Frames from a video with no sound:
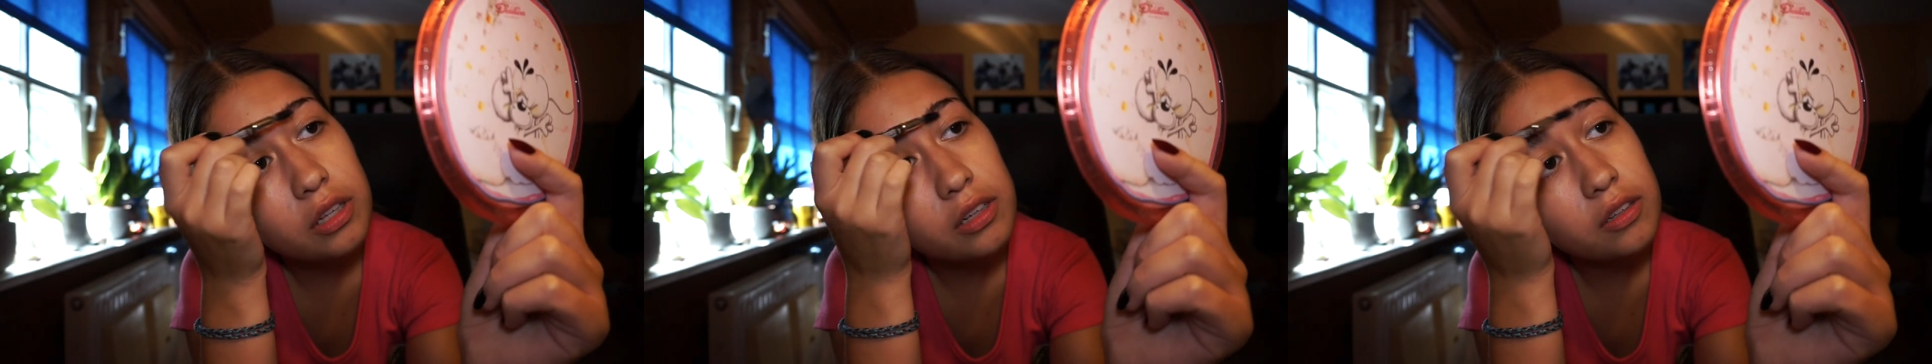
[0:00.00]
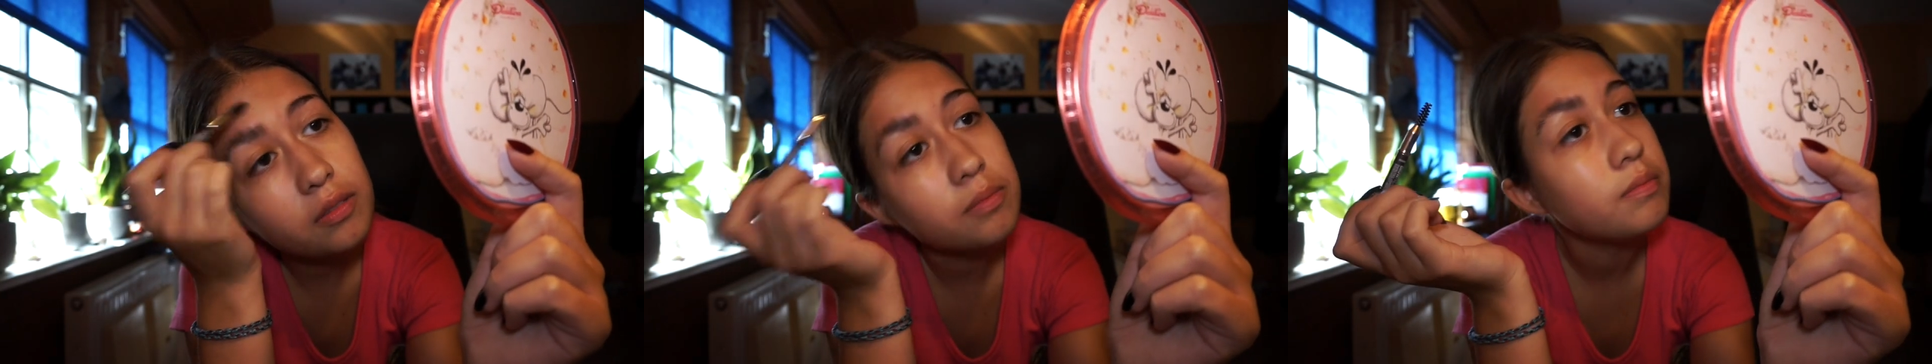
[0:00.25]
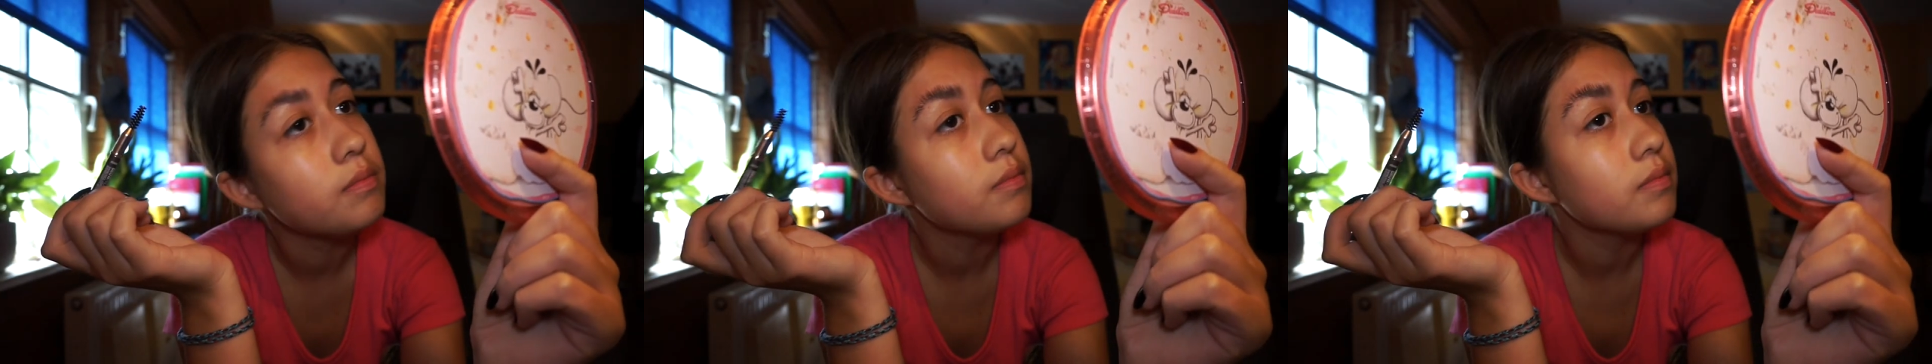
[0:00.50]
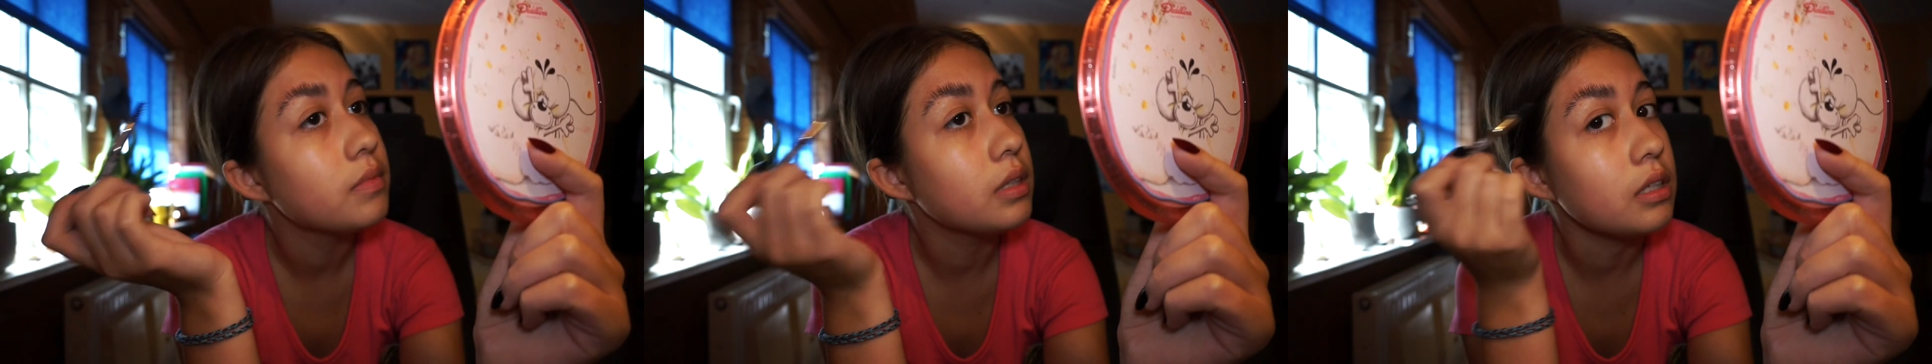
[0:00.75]
than
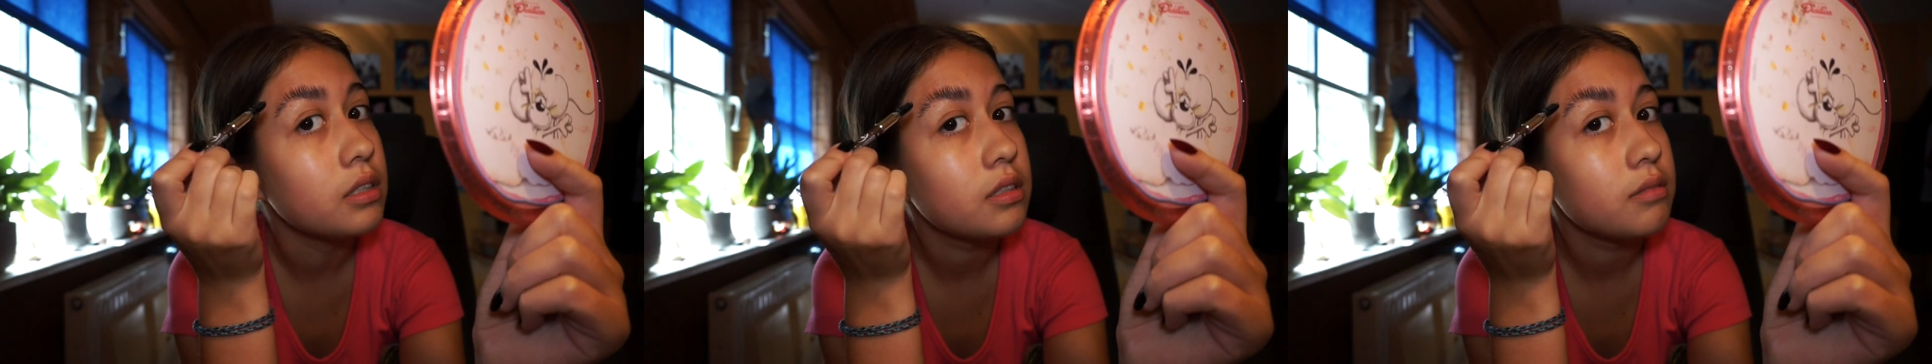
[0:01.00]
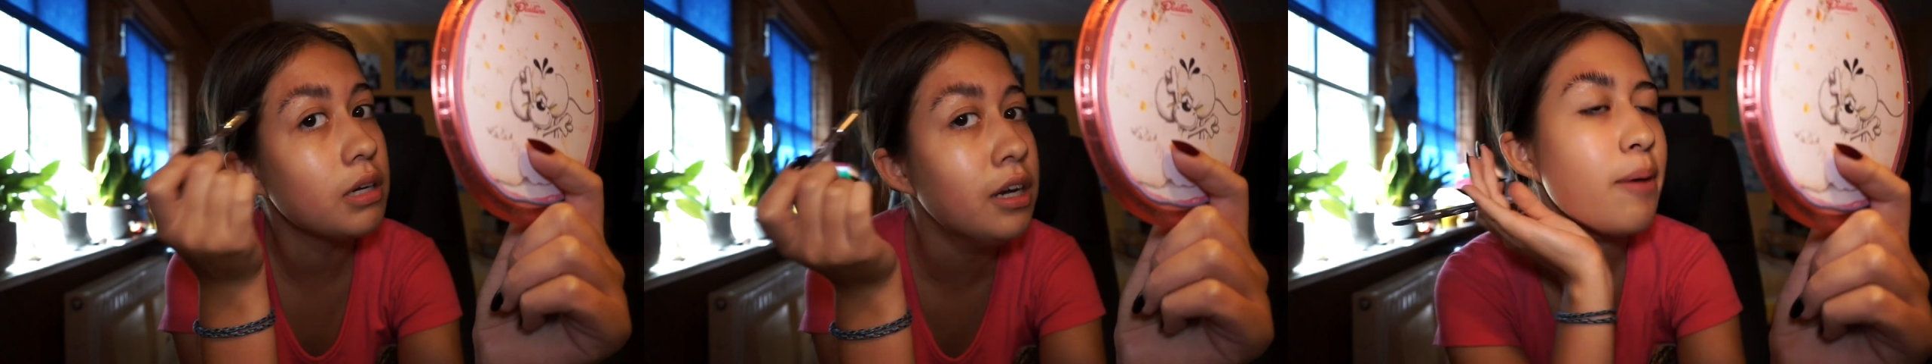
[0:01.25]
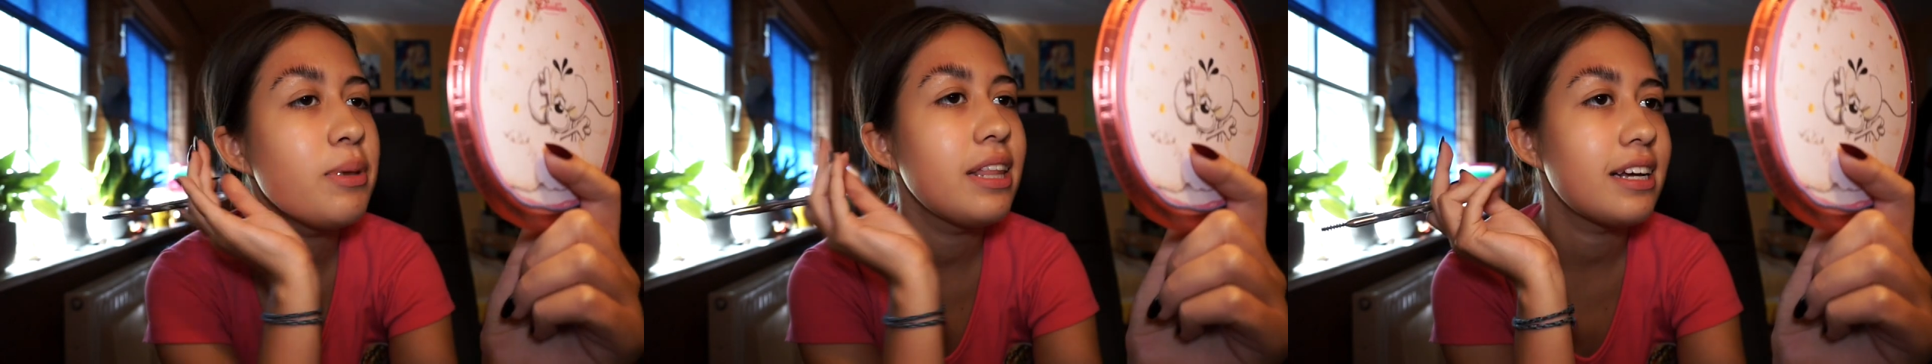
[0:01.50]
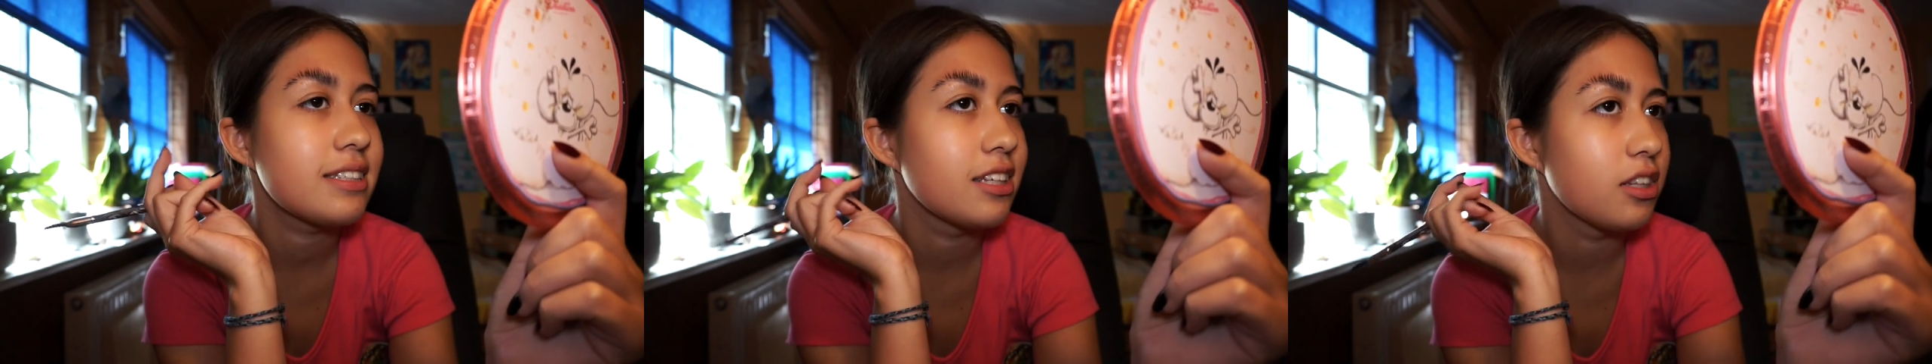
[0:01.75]
this. I mean,
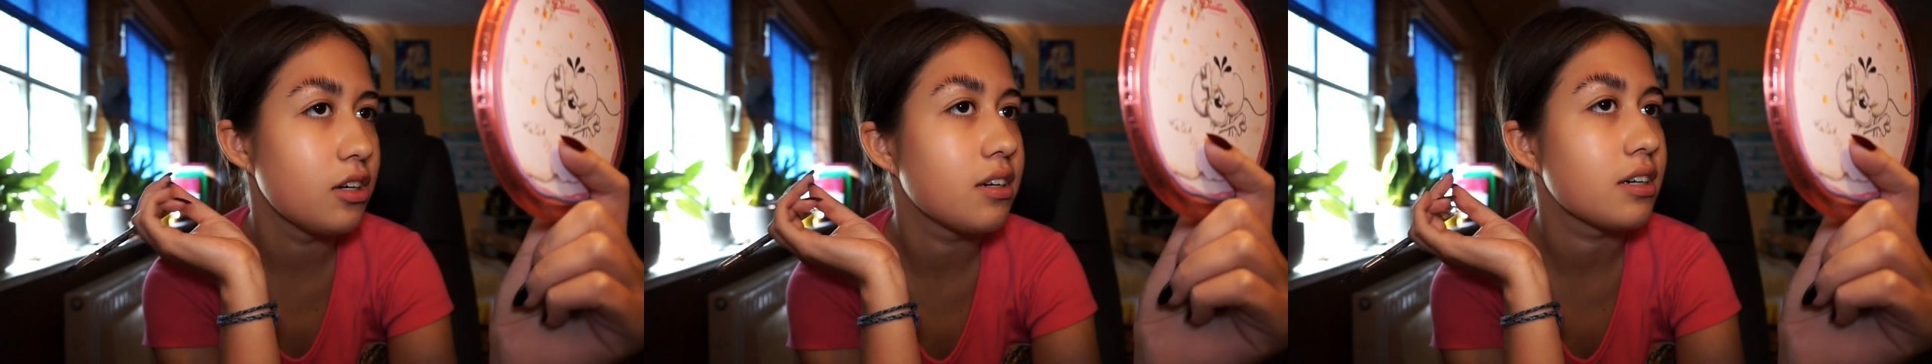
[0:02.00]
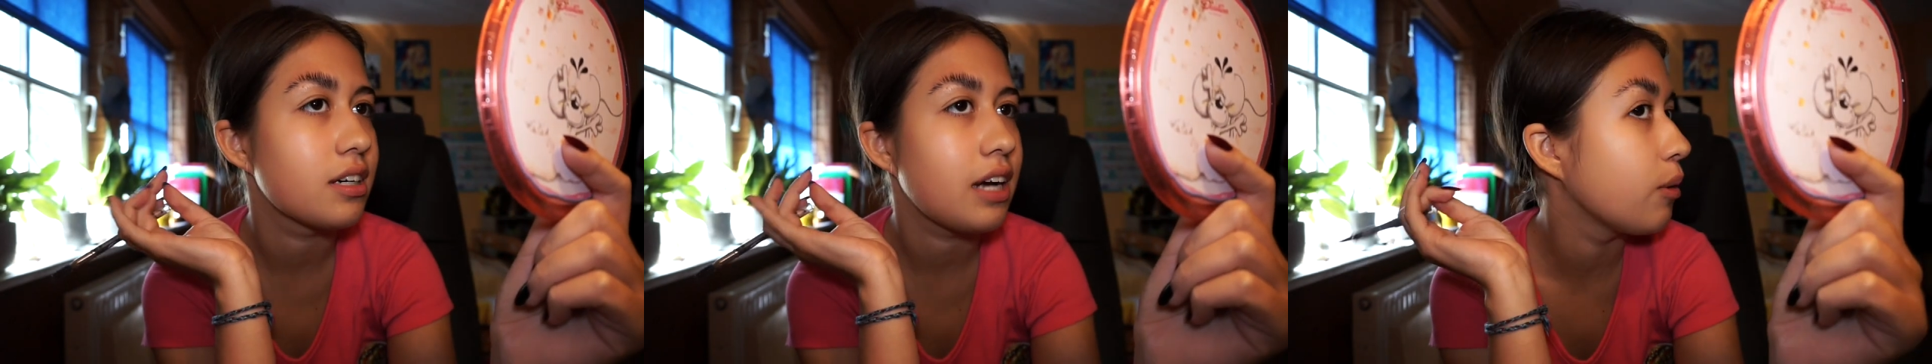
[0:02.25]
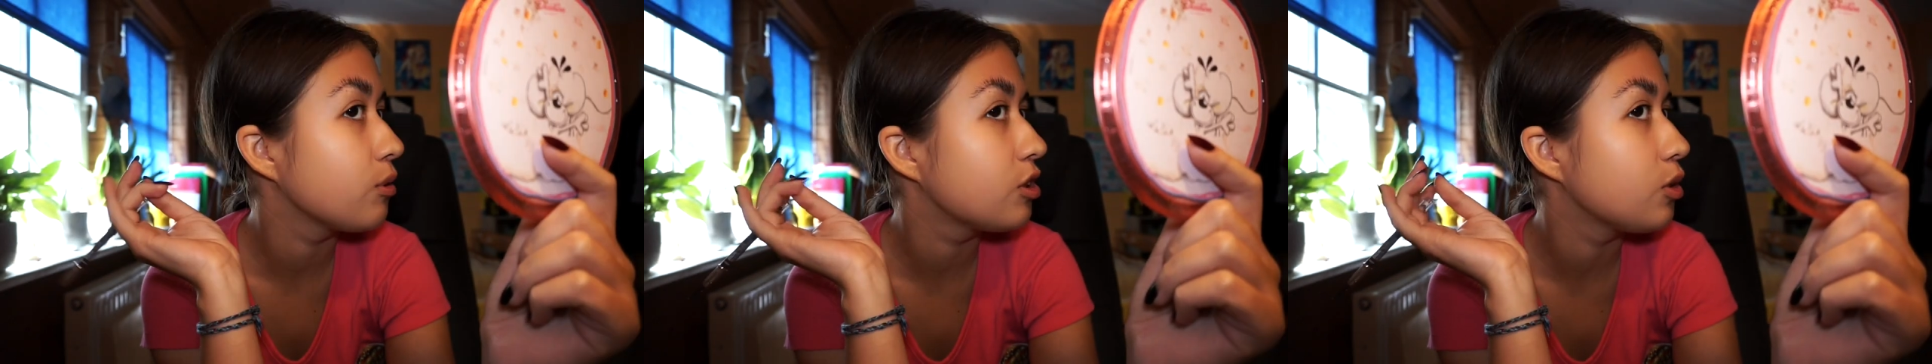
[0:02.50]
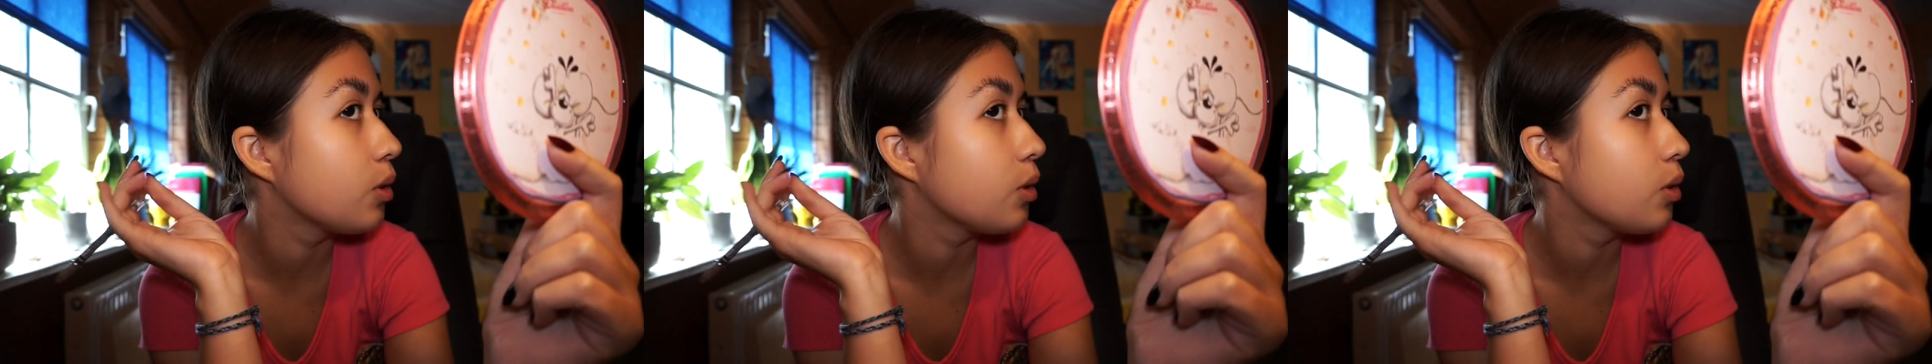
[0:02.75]
that's a look. I would